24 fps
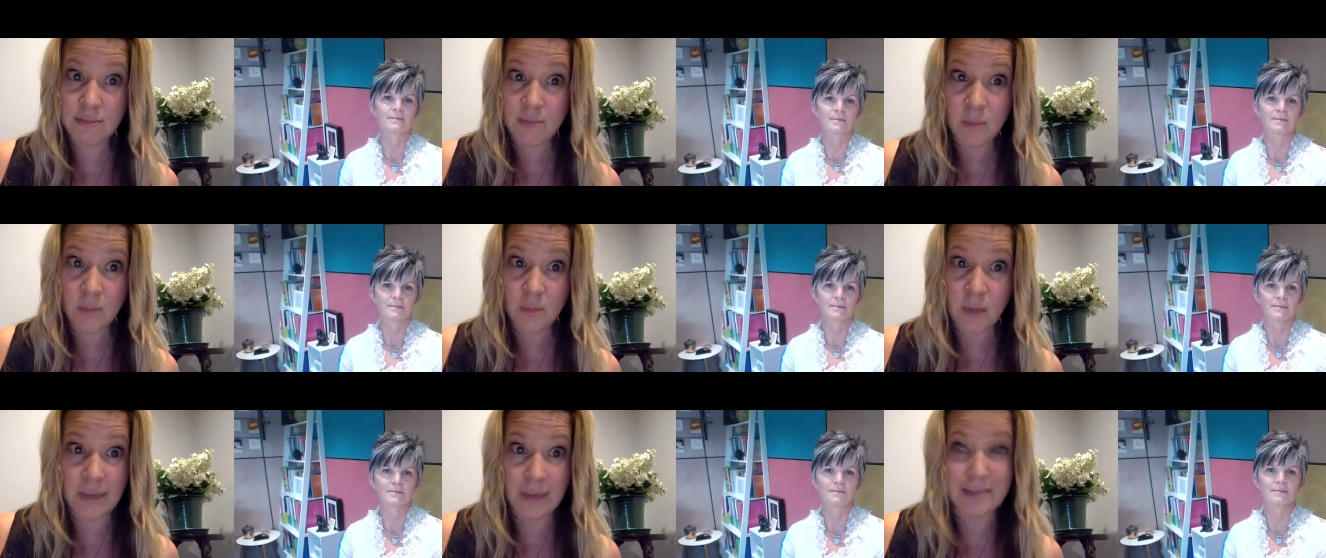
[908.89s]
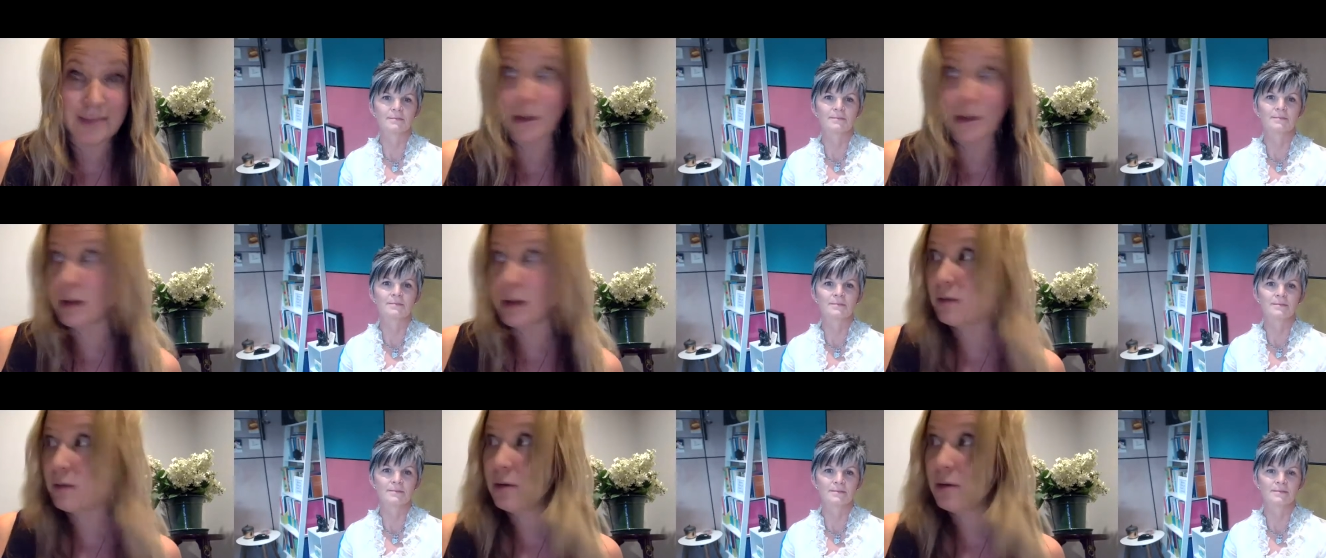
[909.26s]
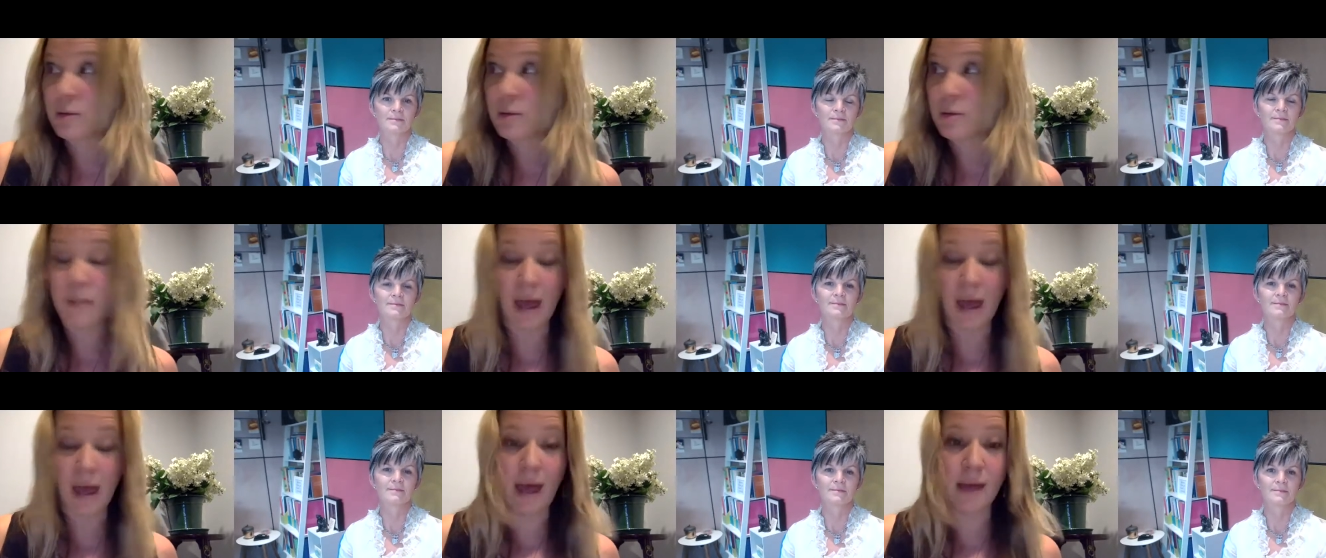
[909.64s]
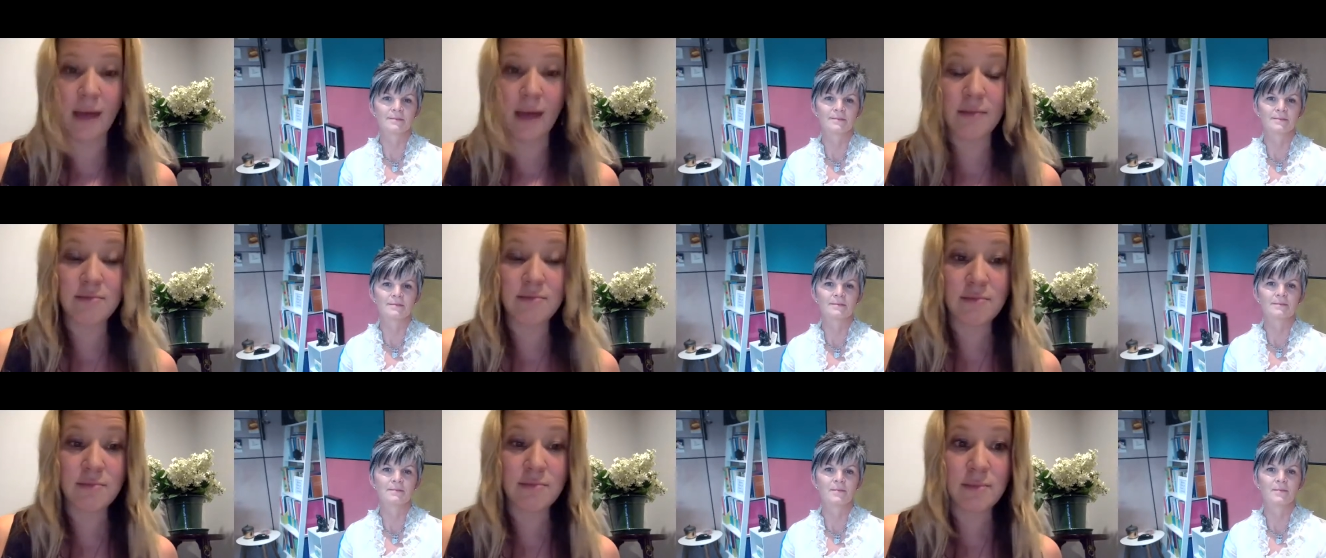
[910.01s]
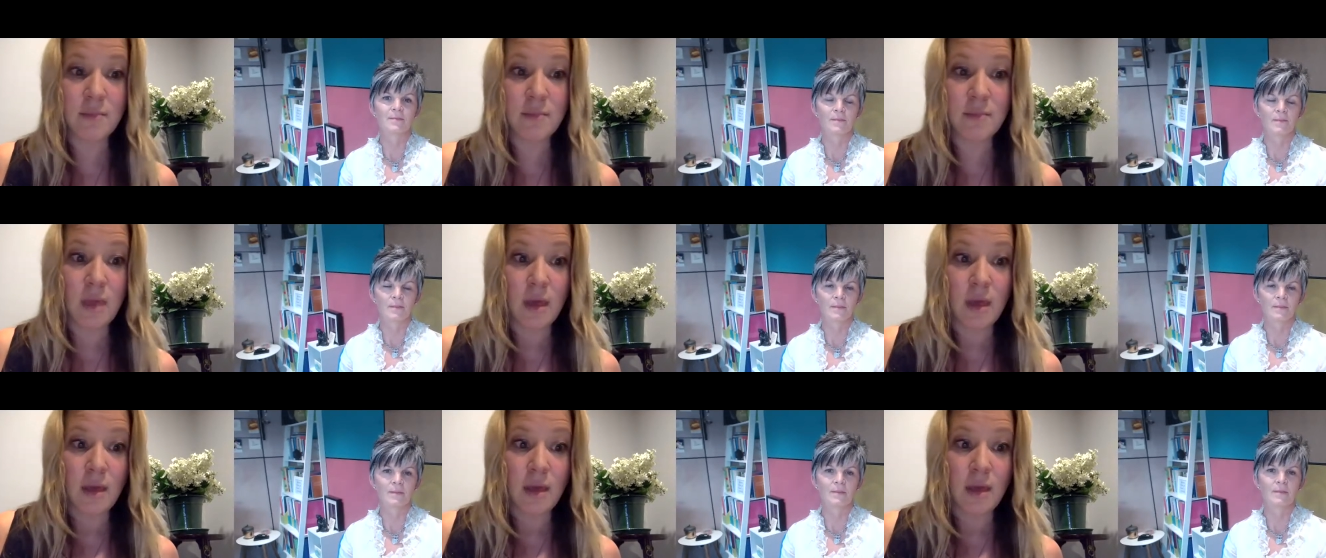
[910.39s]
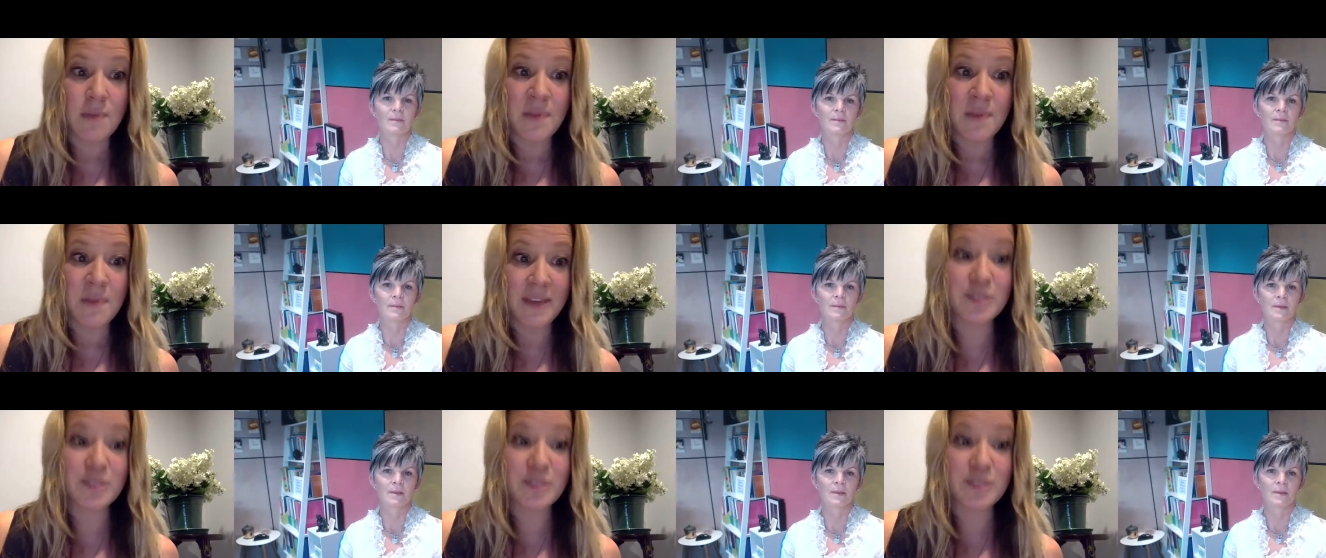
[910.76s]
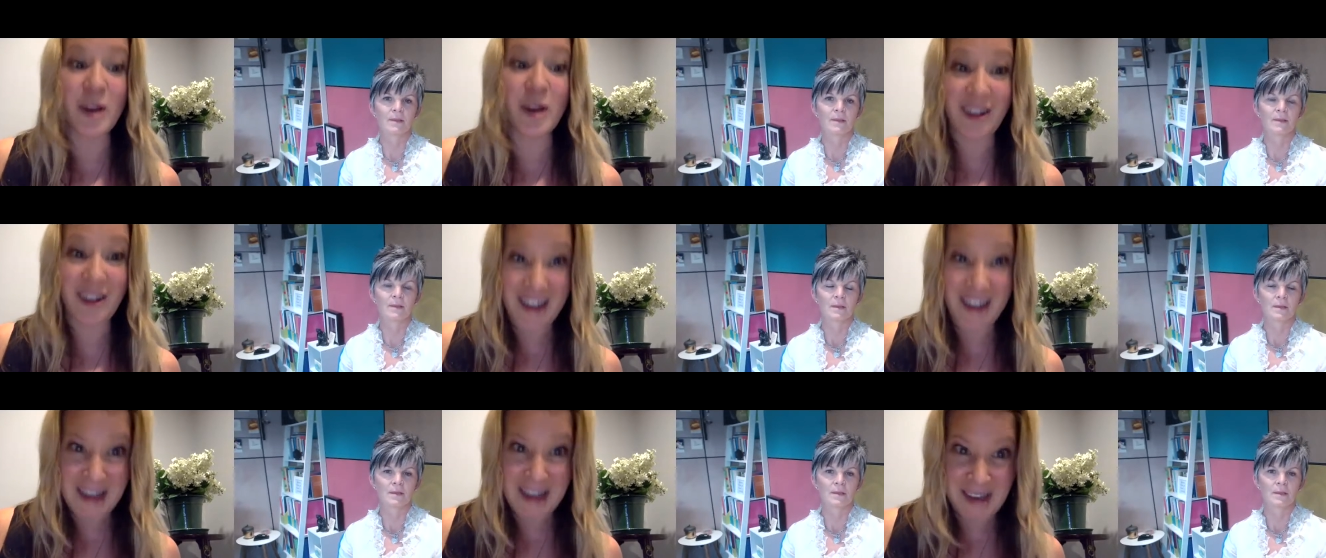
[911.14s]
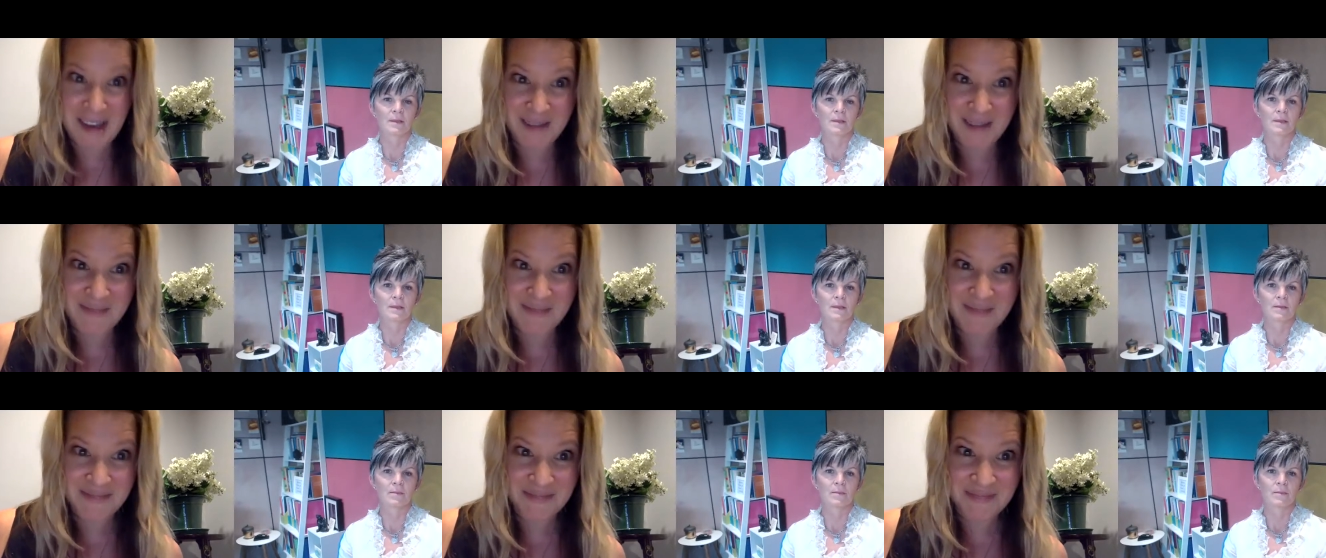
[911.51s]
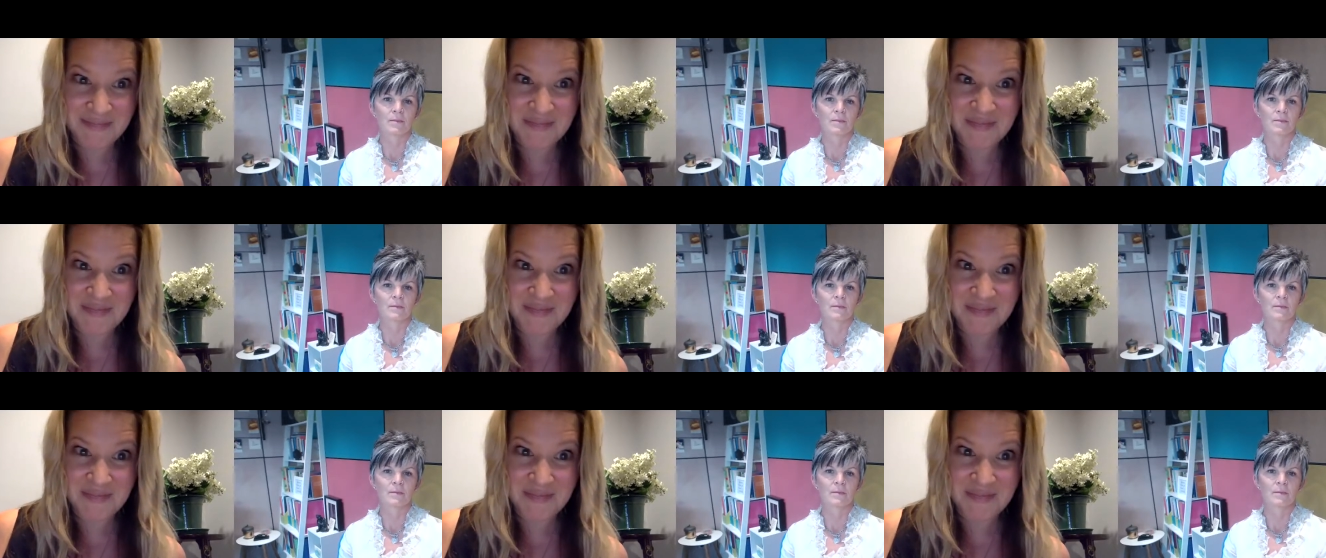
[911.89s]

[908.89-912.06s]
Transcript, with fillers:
Speaker 1: It's mm. not mm-hmm. good or bad. It's where I am,